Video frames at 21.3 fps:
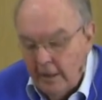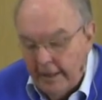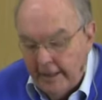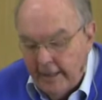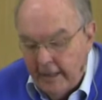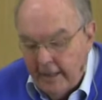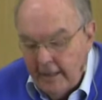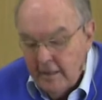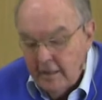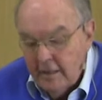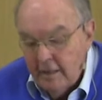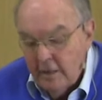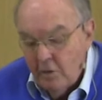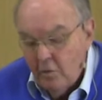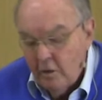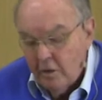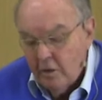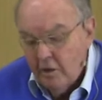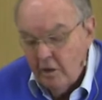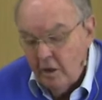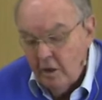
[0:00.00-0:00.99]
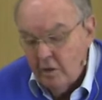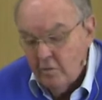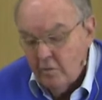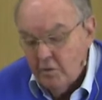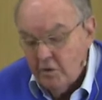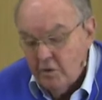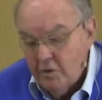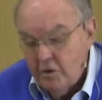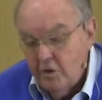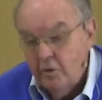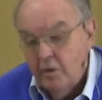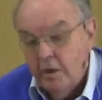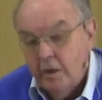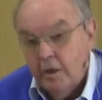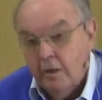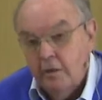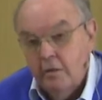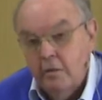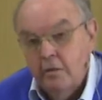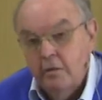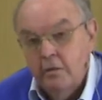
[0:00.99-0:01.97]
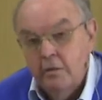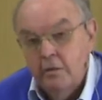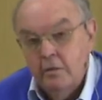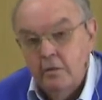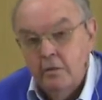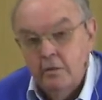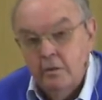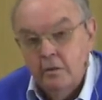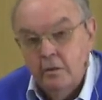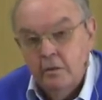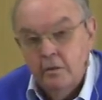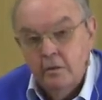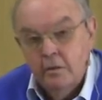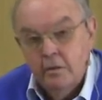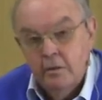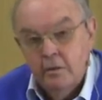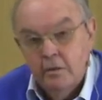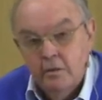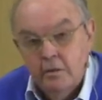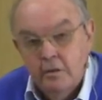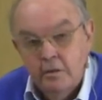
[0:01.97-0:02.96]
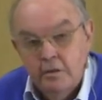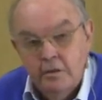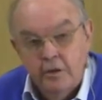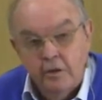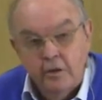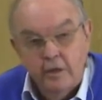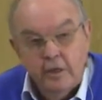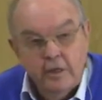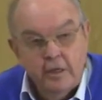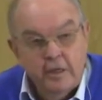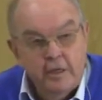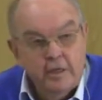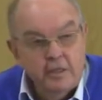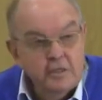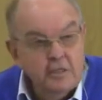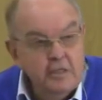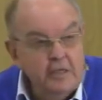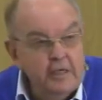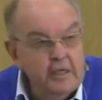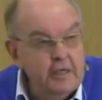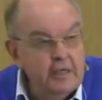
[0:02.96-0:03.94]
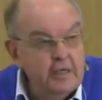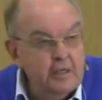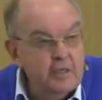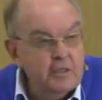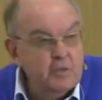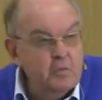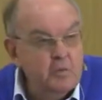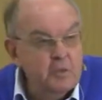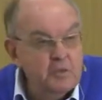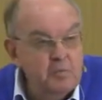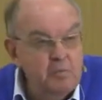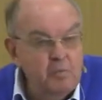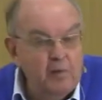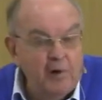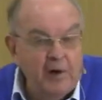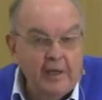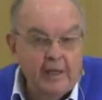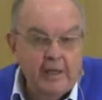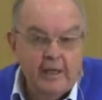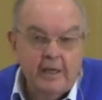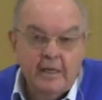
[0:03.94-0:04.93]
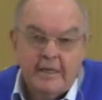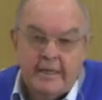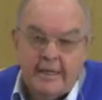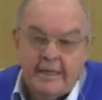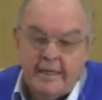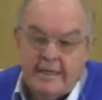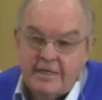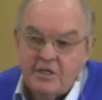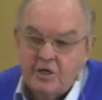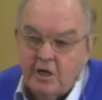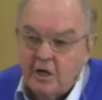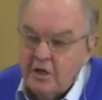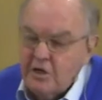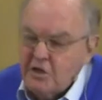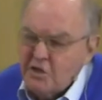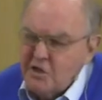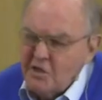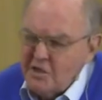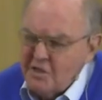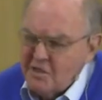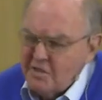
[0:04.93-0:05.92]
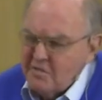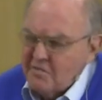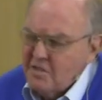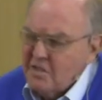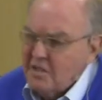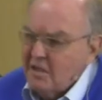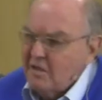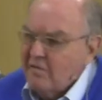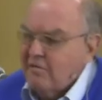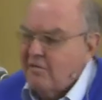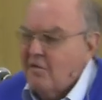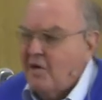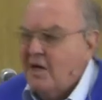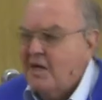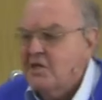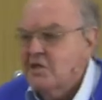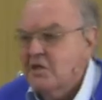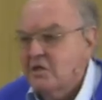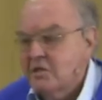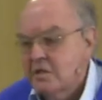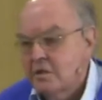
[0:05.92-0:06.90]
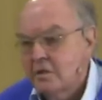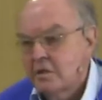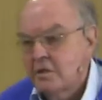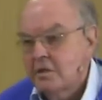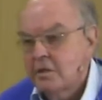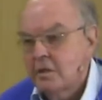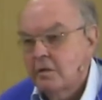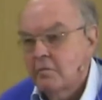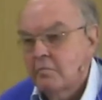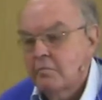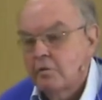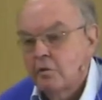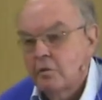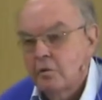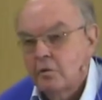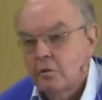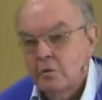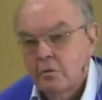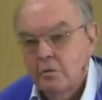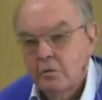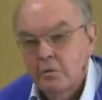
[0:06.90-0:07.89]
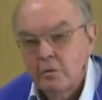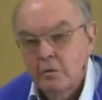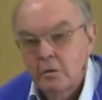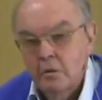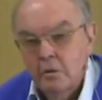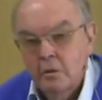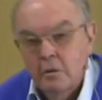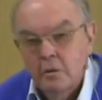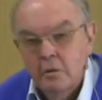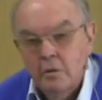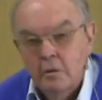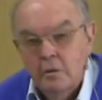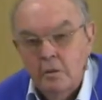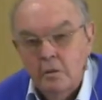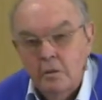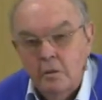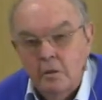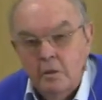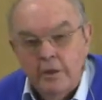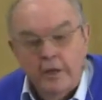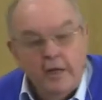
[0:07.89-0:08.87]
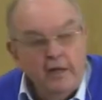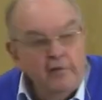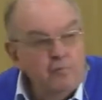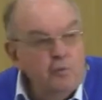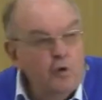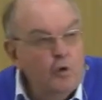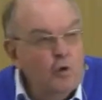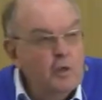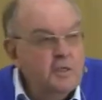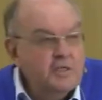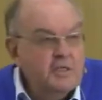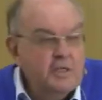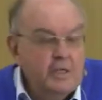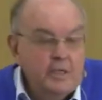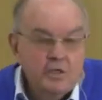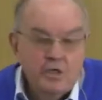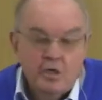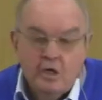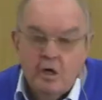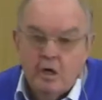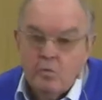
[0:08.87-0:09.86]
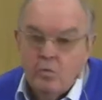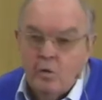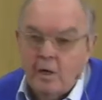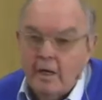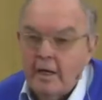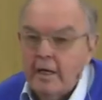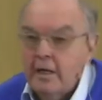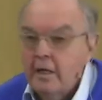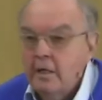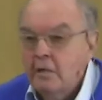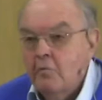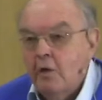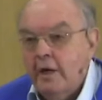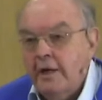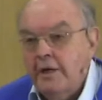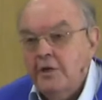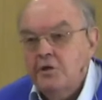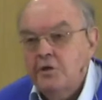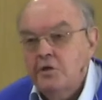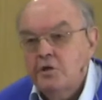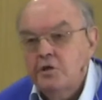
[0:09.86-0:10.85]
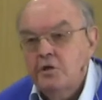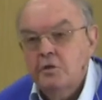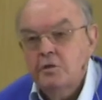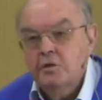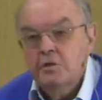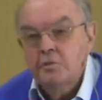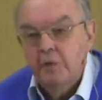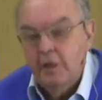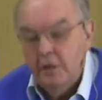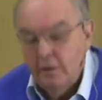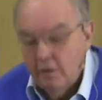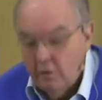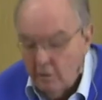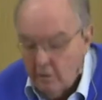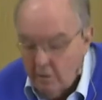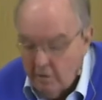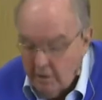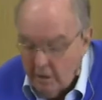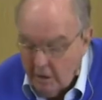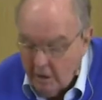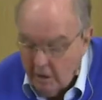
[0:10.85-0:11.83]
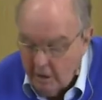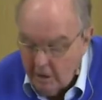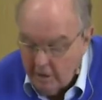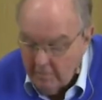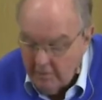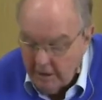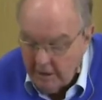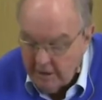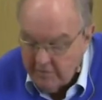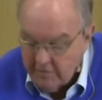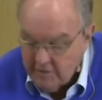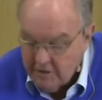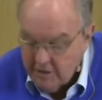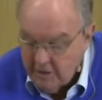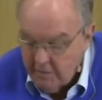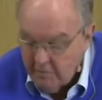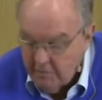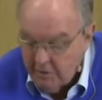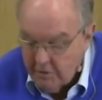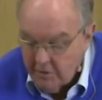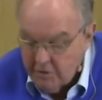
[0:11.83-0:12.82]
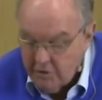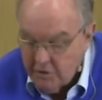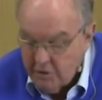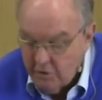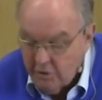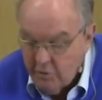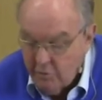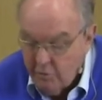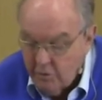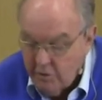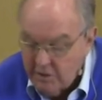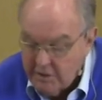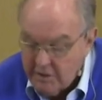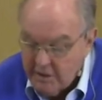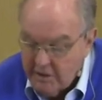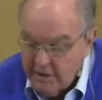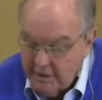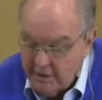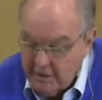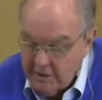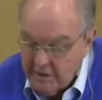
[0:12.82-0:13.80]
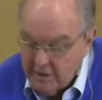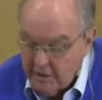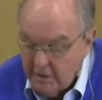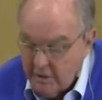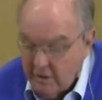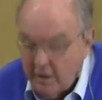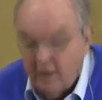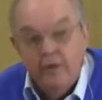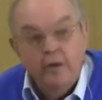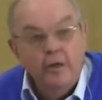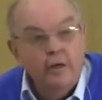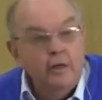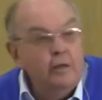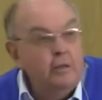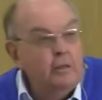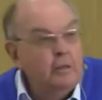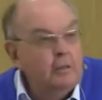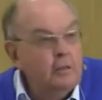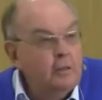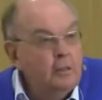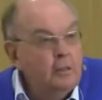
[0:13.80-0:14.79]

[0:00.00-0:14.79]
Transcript: And I think what God was doing during those years was breaking the idolatries of self-righteousness in Paul. You know, if Paul had said to God, why did you choose me, Lord? God might have said, because you're a worst case scenario.